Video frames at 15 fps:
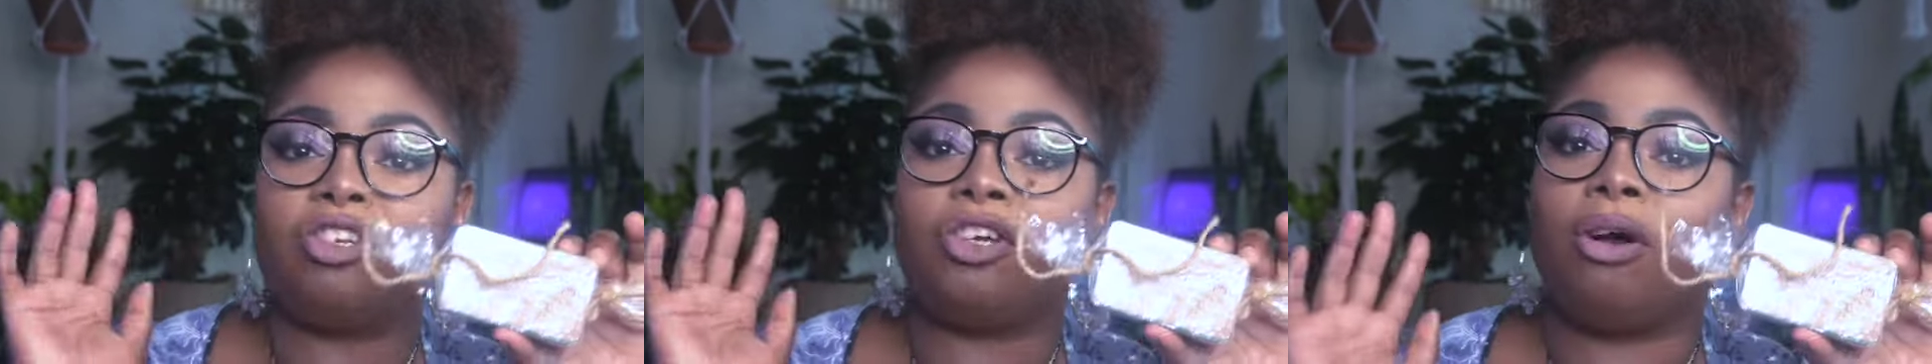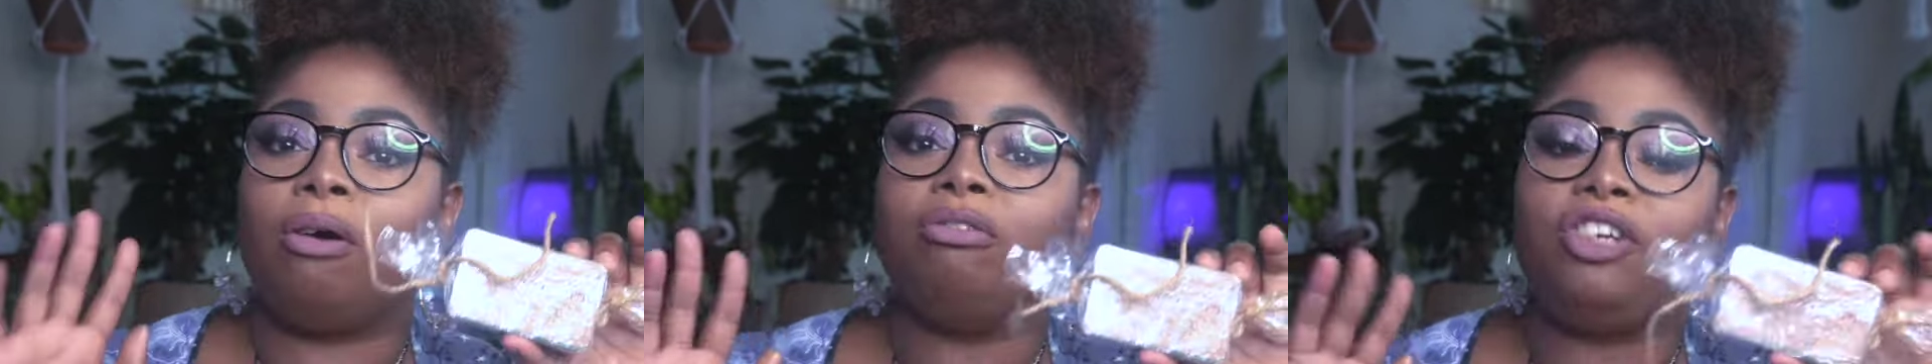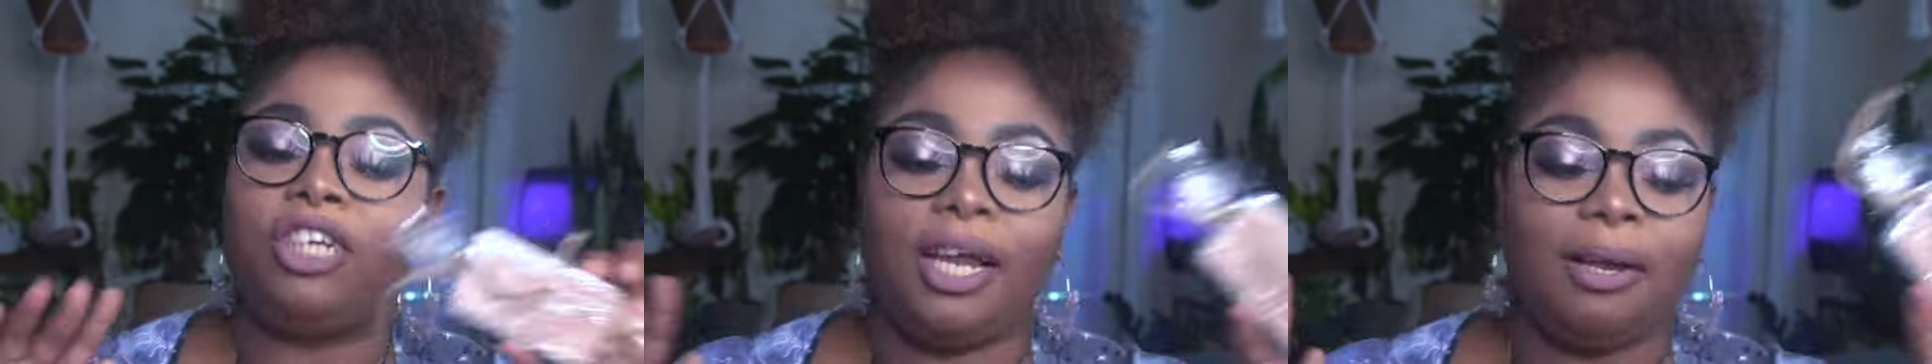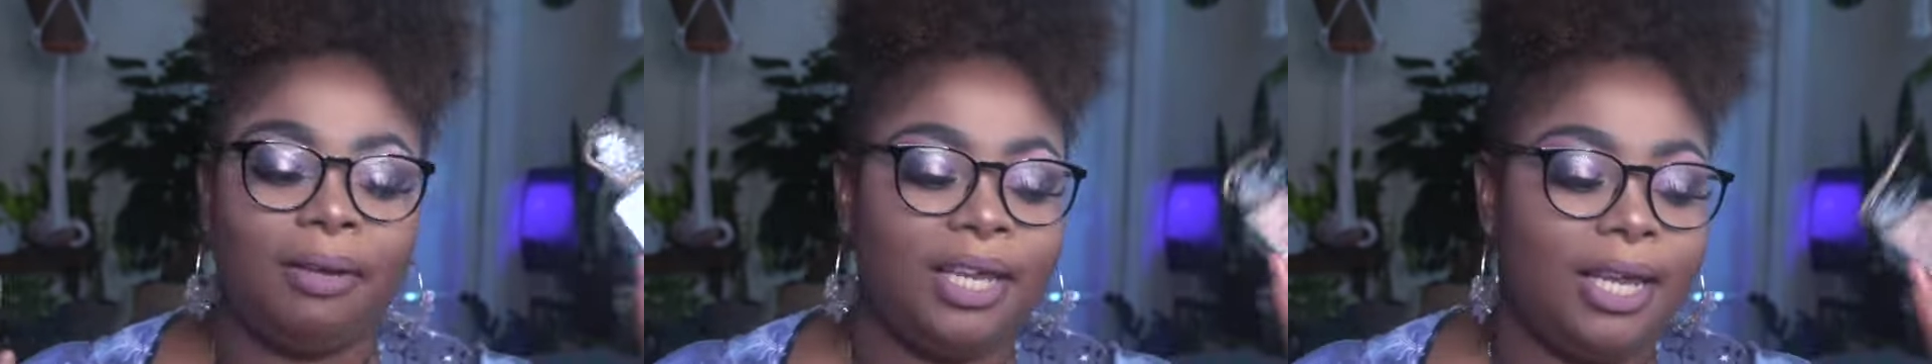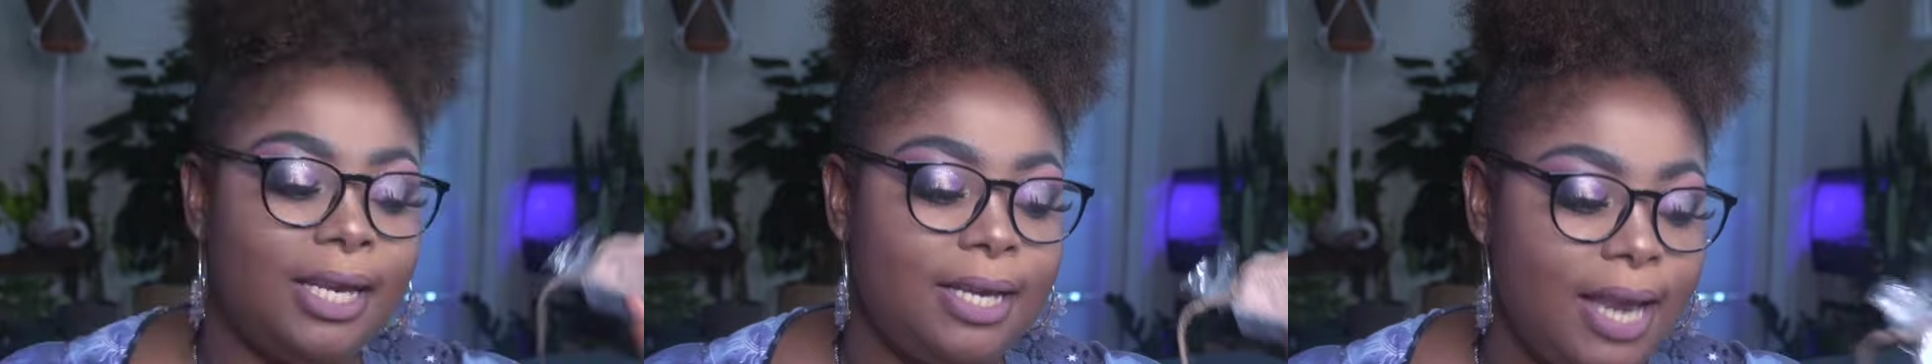go
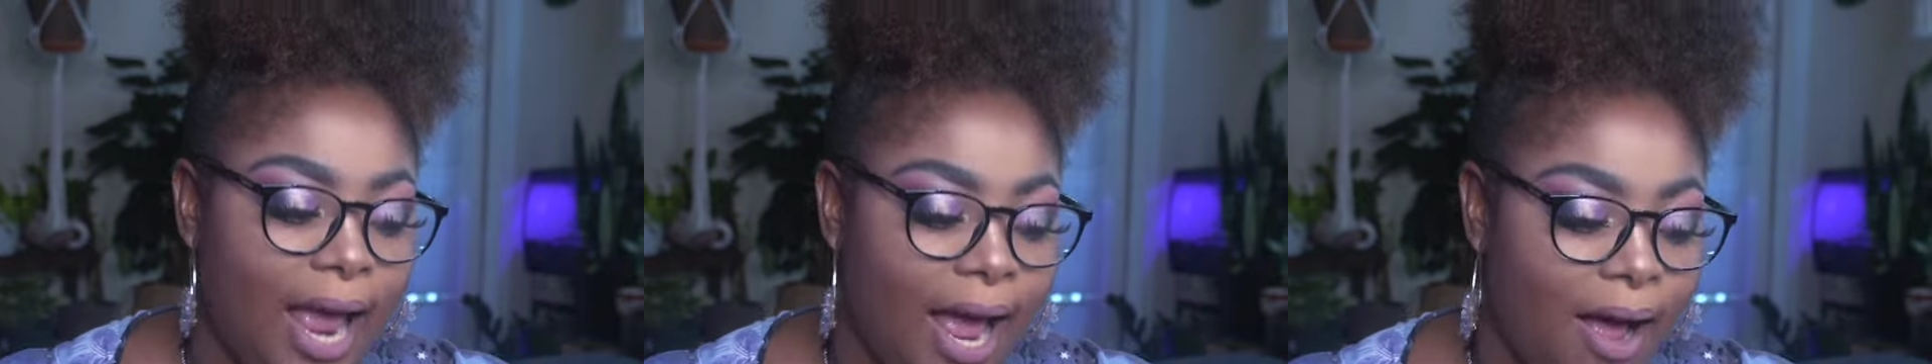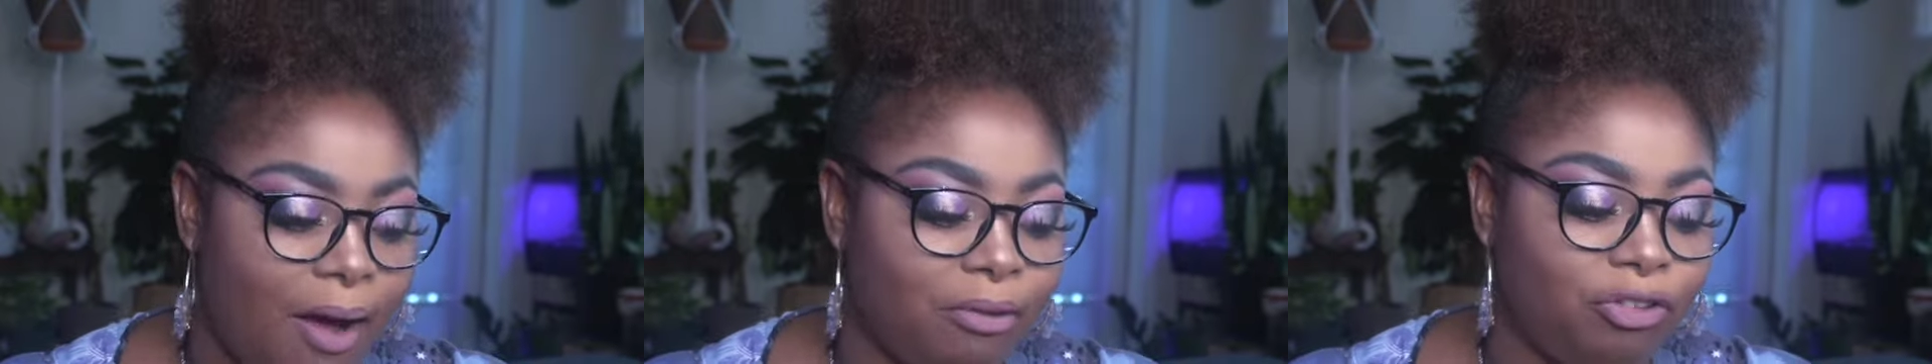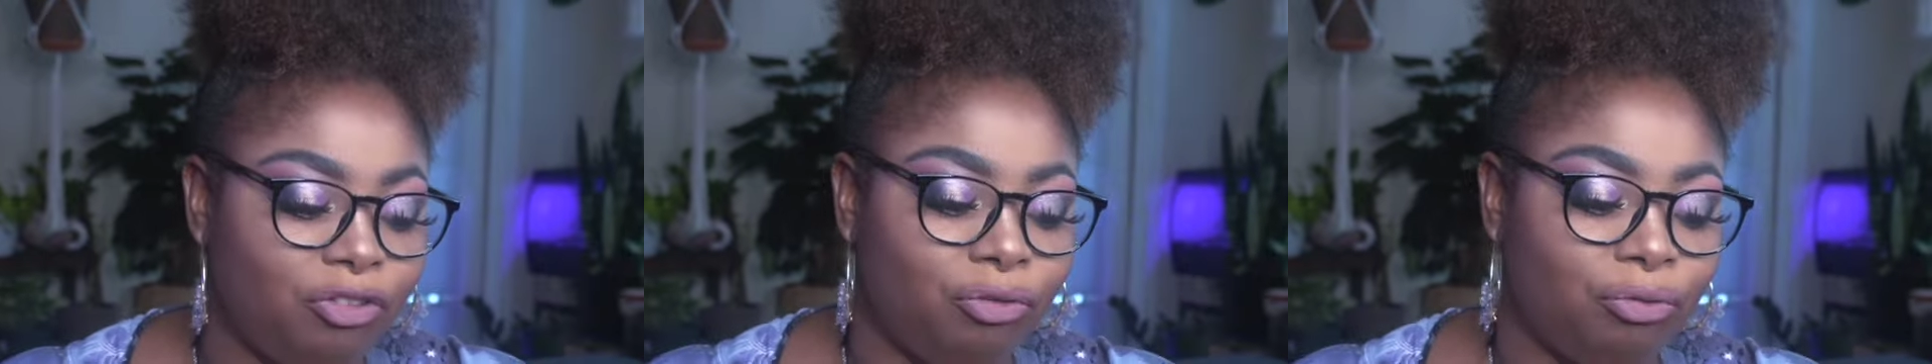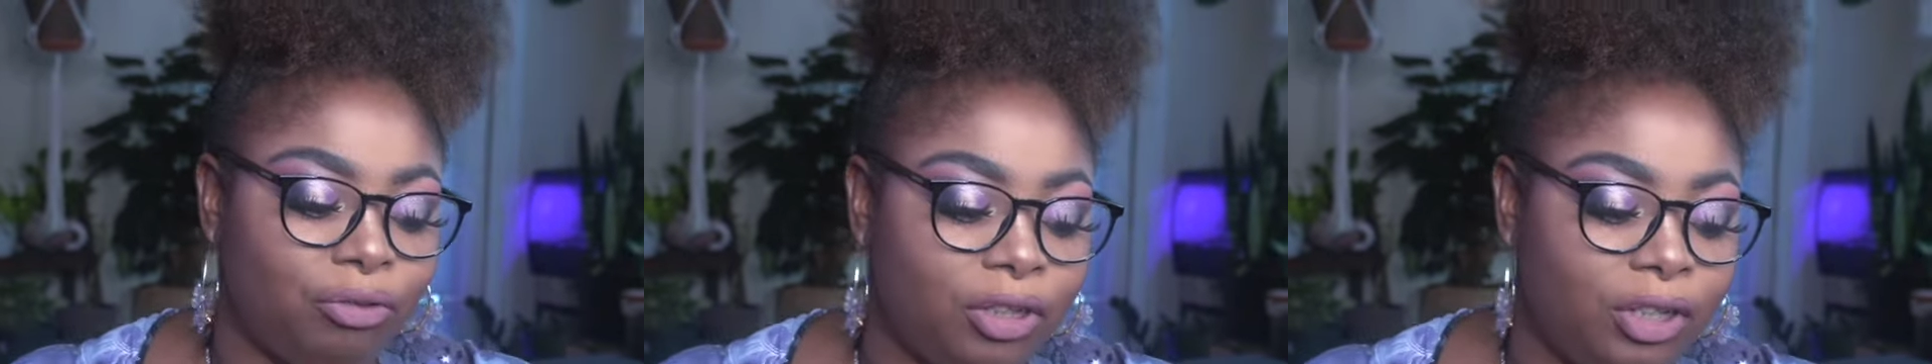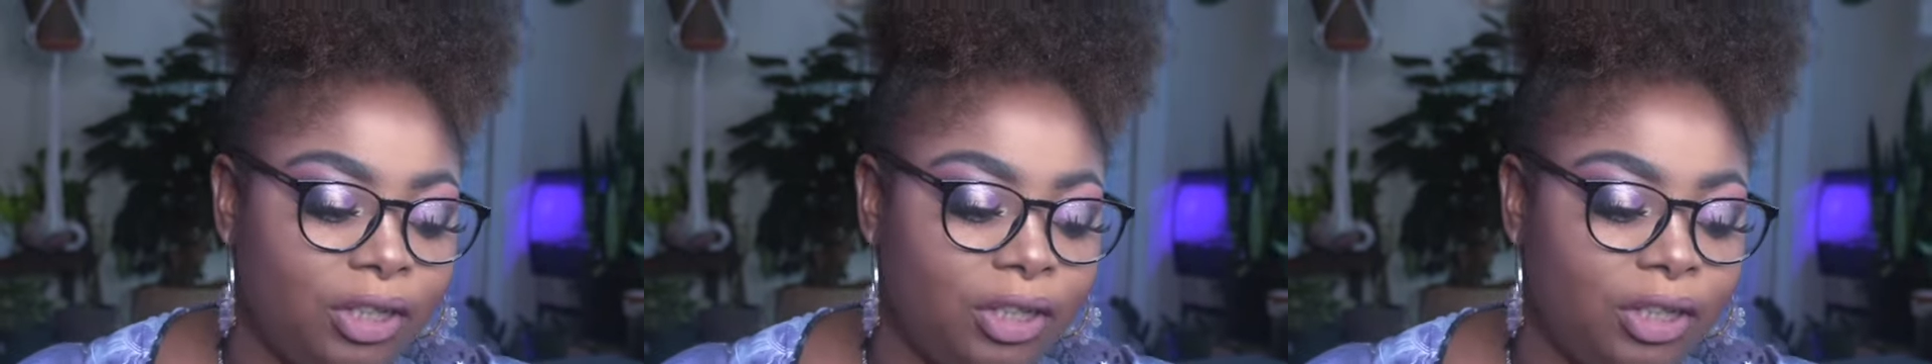check it out it's really